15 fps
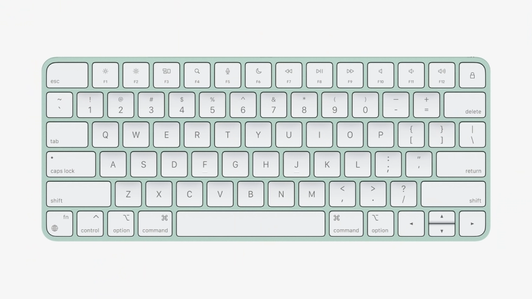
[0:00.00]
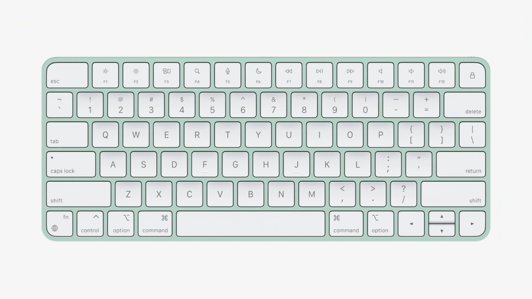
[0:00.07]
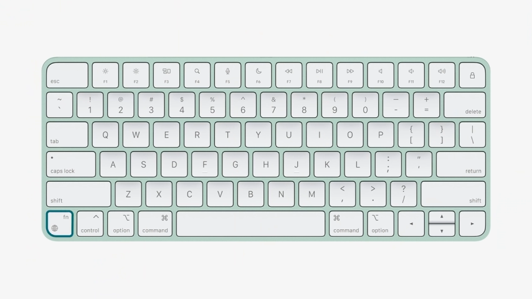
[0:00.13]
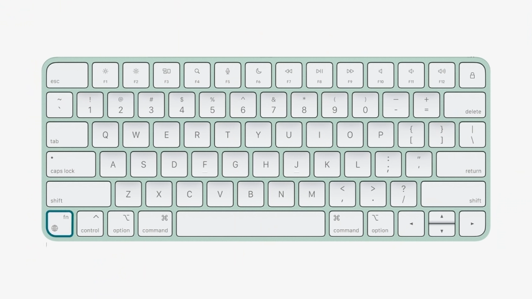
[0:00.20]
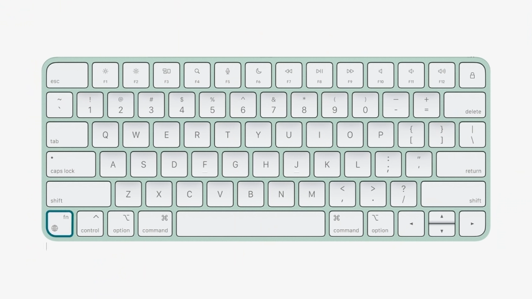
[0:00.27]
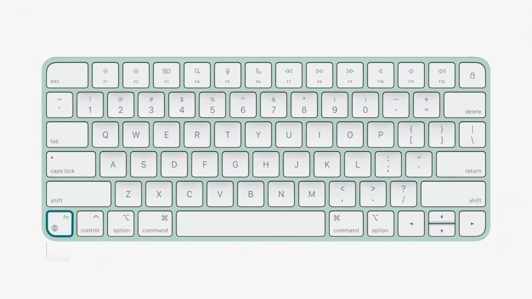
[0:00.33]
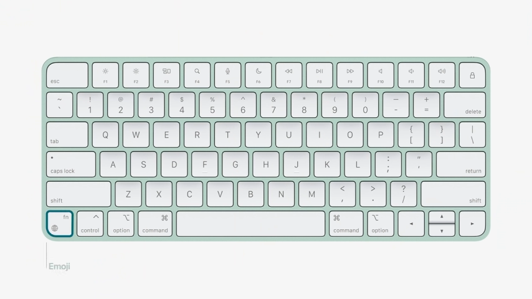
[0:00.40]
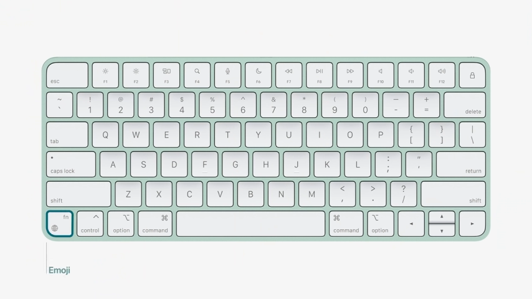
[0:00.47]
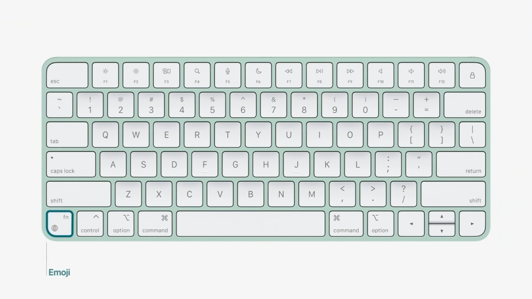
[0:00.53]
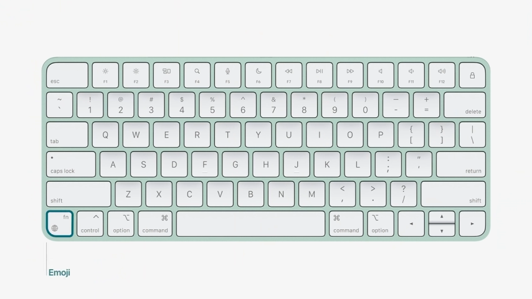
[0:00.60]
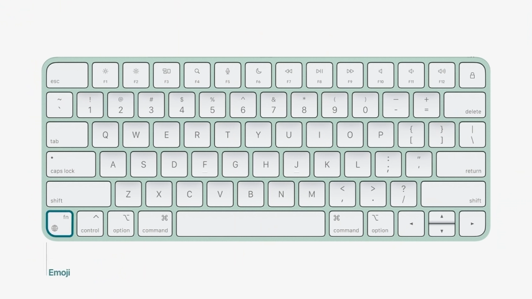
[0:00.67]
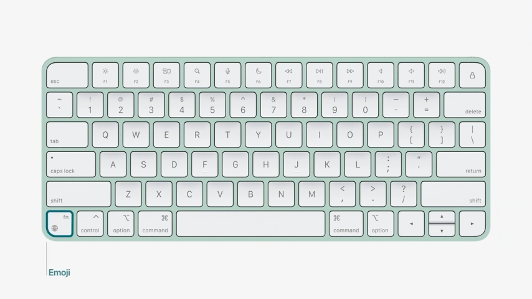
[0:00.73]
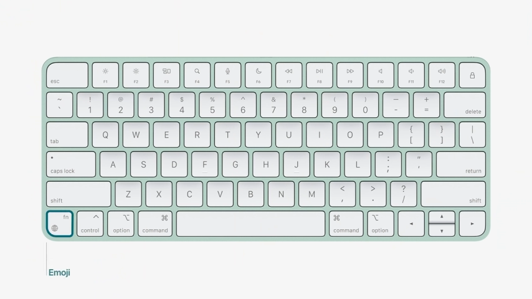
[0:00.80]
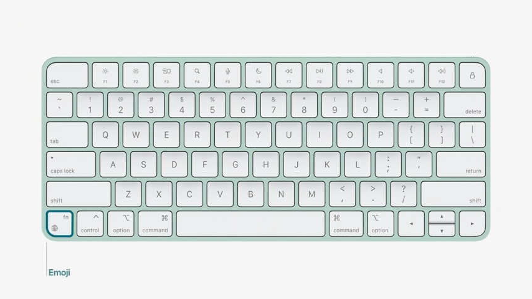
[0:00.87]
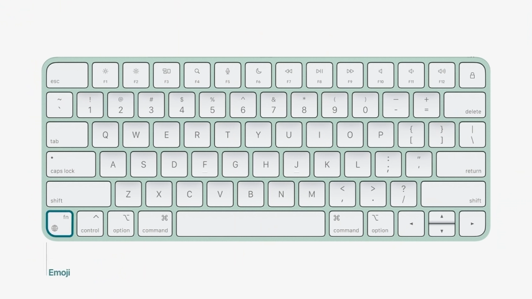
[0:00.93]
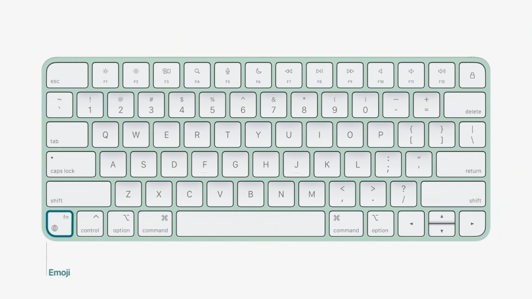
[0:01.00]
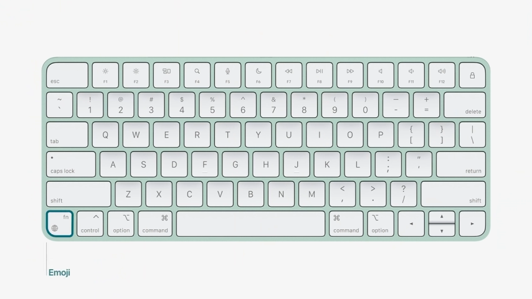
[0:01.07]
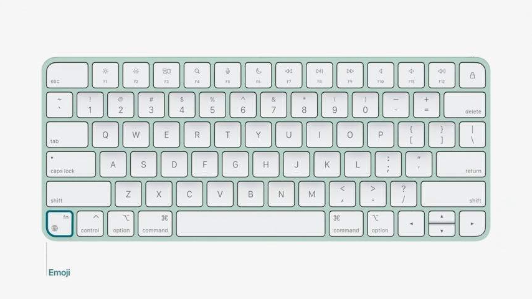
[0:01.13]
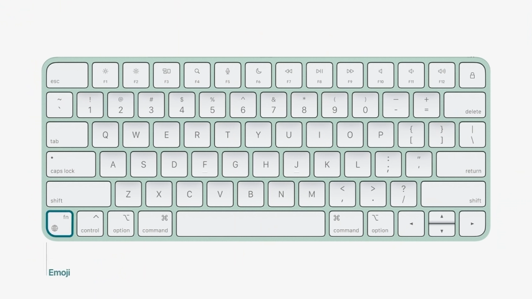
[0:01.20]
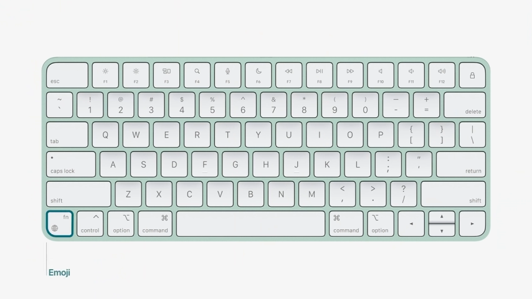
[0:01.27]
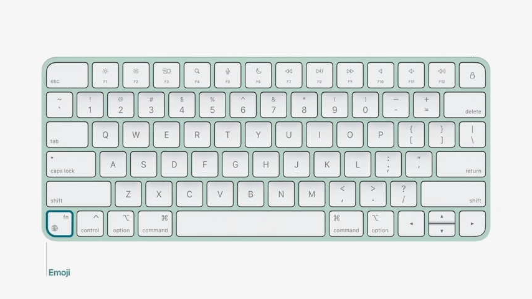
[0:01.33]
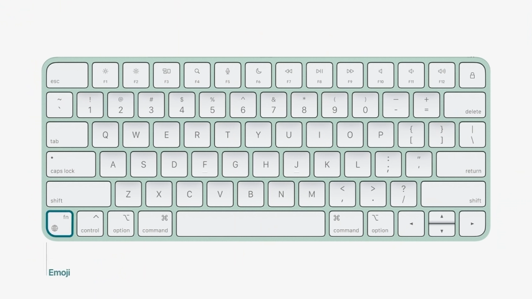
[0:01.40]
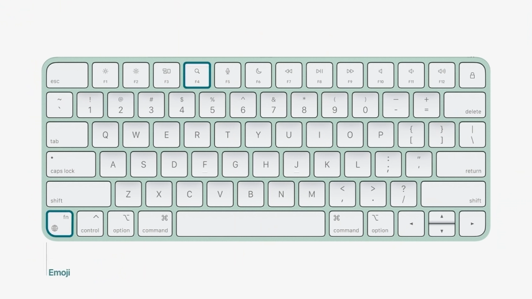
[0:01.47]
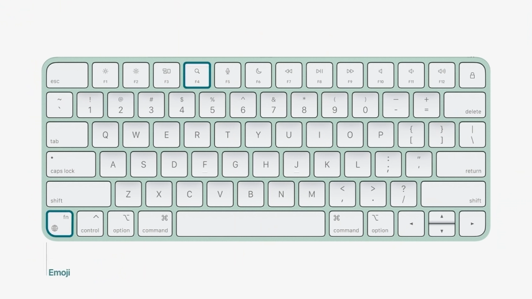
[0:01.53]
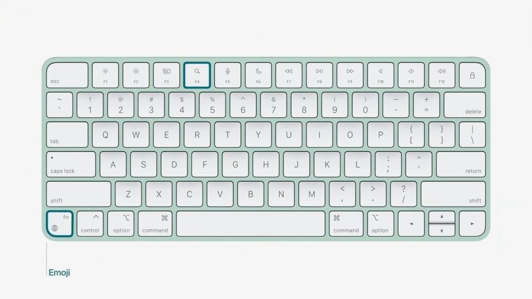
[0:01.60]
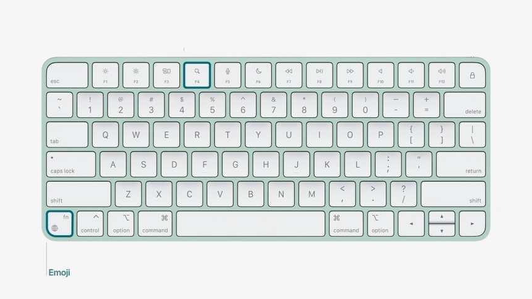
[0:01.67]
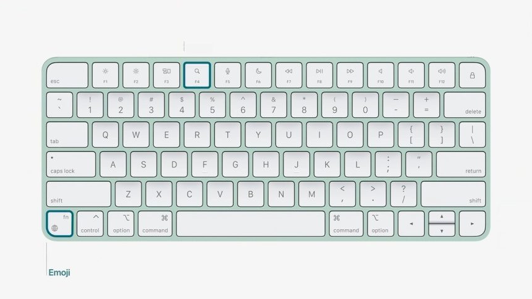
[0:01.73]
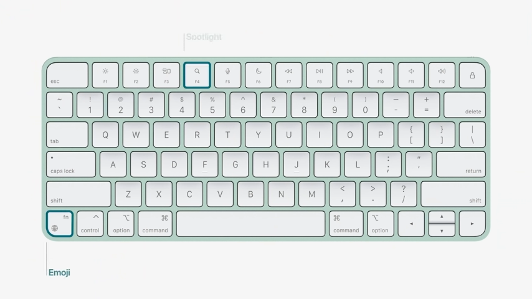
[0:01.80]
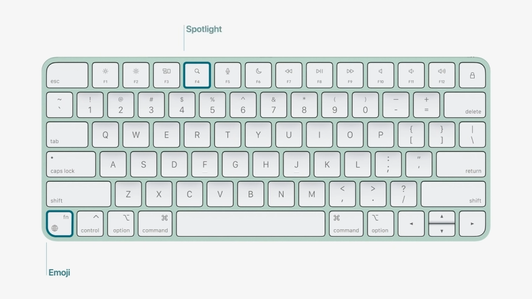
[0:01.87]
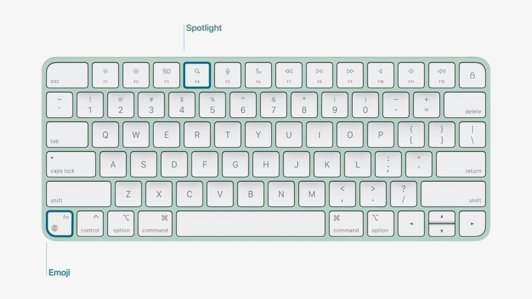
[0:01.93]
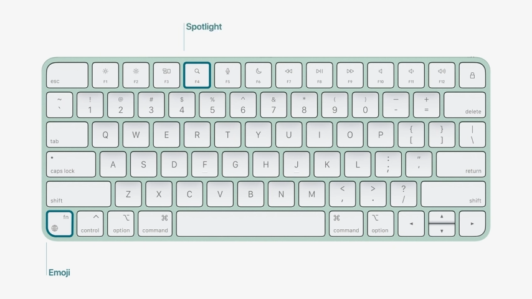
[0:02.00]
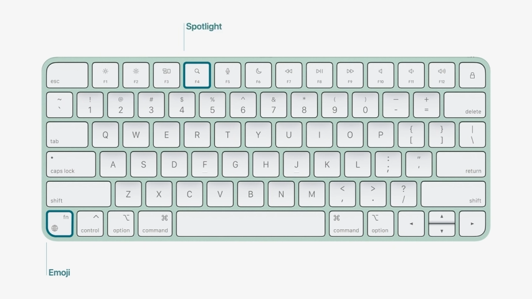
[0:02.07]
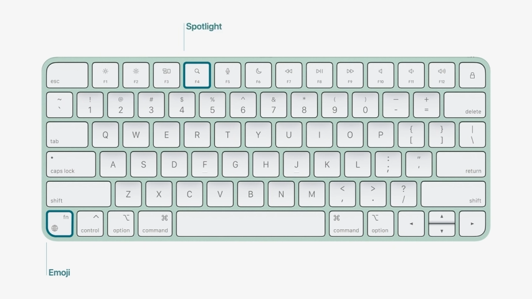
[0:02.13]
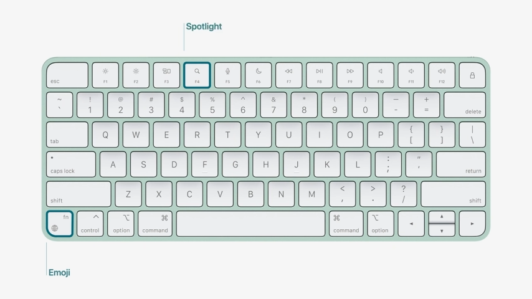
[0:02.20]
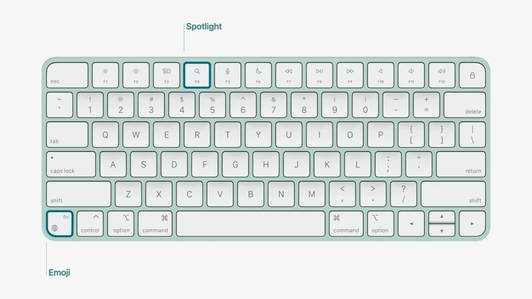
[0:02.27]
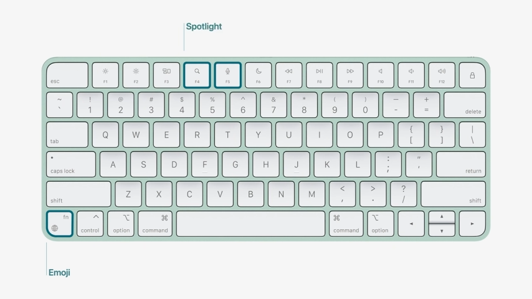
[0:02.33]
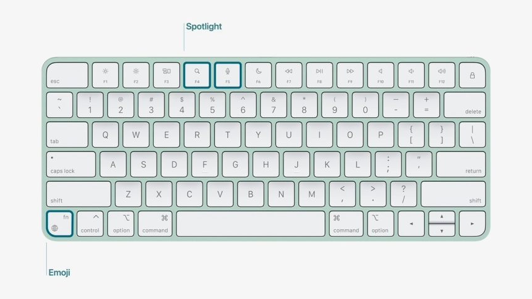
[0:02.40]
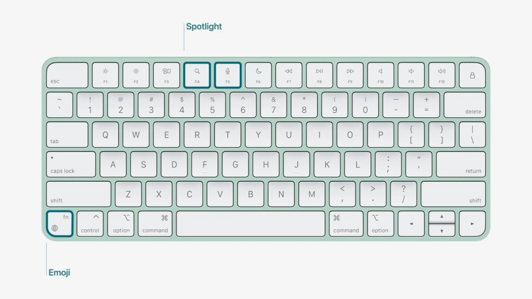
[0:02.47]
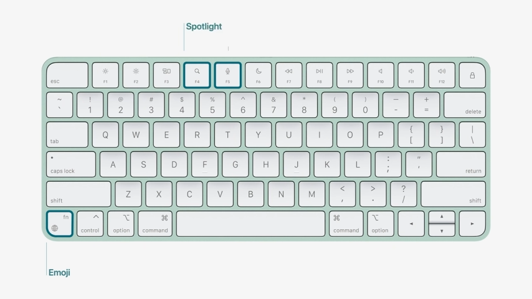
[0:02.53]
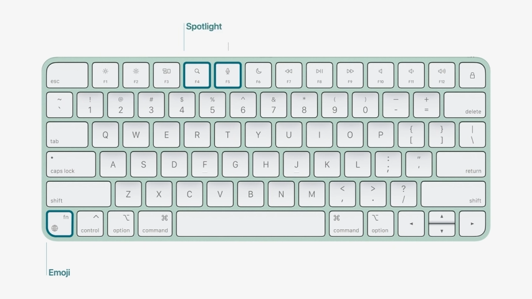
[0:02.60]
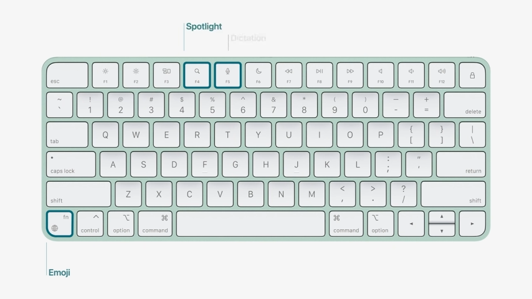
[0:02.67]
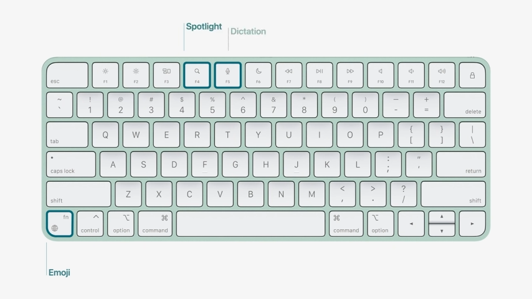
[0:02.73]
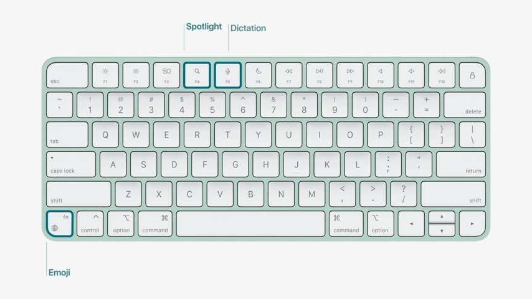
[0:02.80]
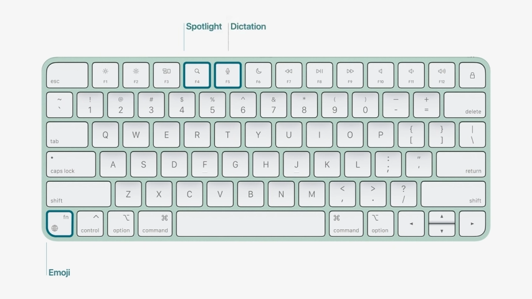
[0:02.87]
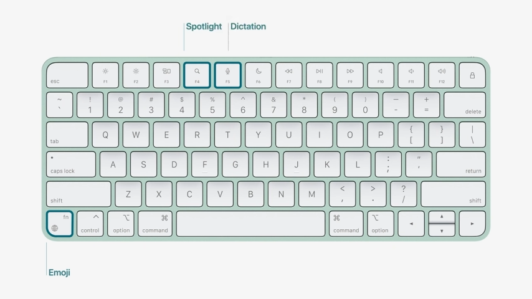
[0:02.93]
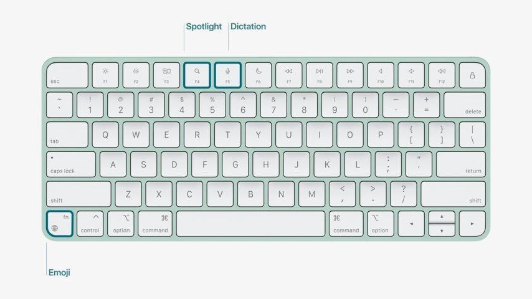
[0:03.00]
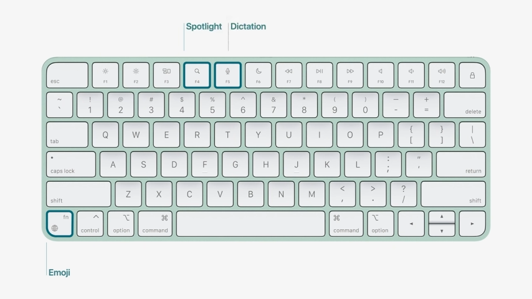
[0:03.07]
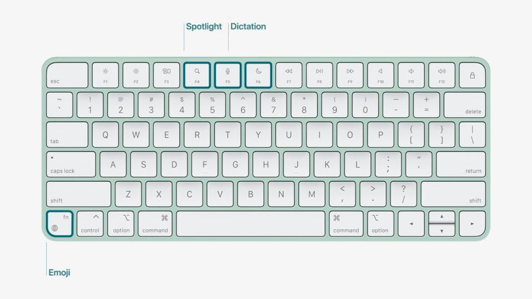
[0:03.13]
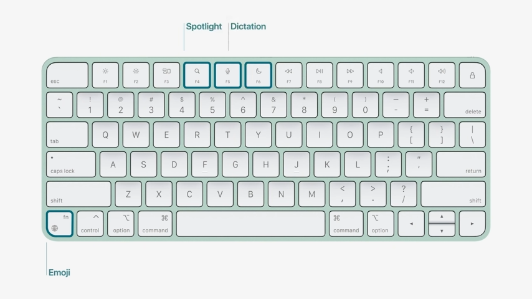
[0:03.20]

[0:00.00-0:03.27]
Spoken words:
No face is visible, so there are no lips to read.